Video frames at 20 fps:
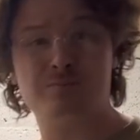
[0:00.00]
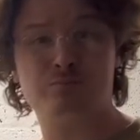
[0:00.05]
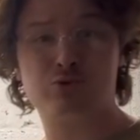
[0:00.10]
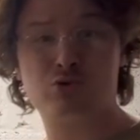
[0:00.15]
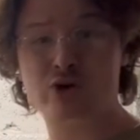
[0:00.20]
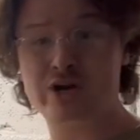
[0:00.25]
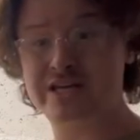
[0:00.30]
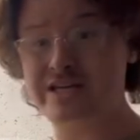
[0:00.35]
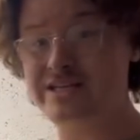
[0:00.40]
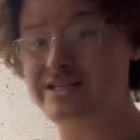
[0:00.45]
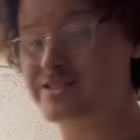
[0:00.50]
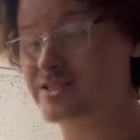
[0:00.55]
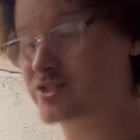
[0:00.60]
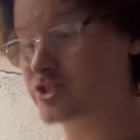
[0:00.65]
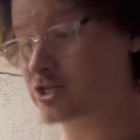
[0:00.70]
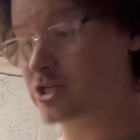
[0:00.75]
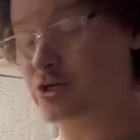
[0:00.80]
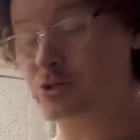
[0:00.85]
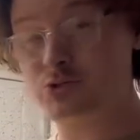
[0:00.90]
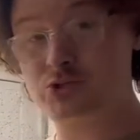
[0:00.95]
pretty easy
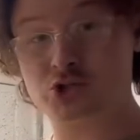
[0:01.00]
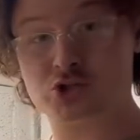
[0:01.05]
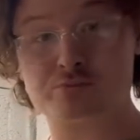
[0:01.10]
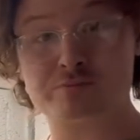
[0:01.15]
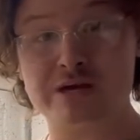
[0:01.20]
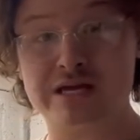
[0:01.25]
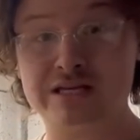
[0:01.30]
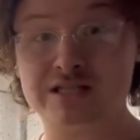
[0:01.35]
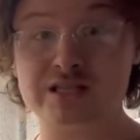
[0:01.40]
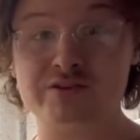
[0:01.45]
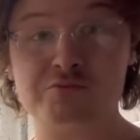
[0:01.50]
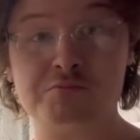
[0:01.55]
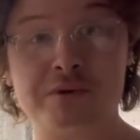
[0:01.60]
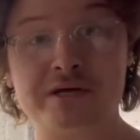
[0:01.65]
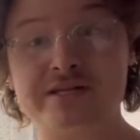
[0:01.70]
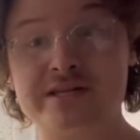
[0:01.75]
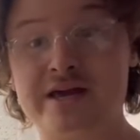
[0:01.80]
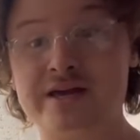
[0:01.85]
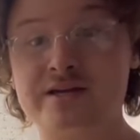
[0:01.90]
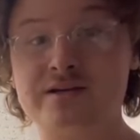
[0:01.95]
to do. It's just me living my
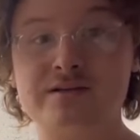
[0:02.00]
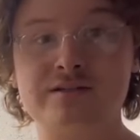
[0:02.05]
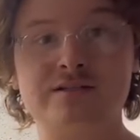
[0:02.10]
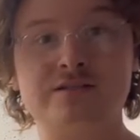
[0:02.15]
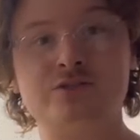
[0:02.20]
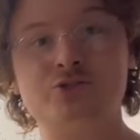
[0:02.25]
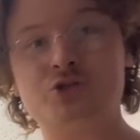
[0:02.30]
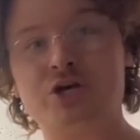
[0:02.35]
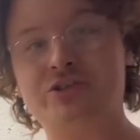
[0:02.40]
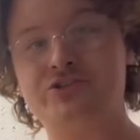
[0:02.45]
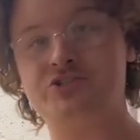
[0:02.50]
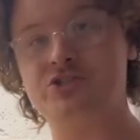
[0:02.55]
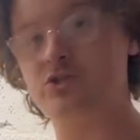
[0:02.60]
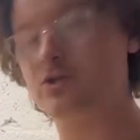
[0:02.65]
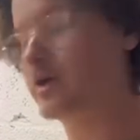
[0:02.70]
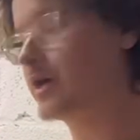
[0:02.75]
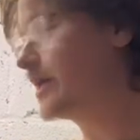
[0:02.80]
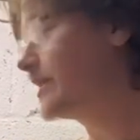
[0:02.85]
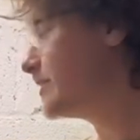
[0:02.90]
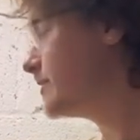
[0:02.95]
day, chatting to you
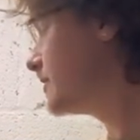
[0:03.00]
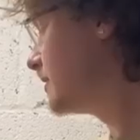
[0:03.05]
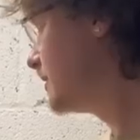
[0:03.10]
guys.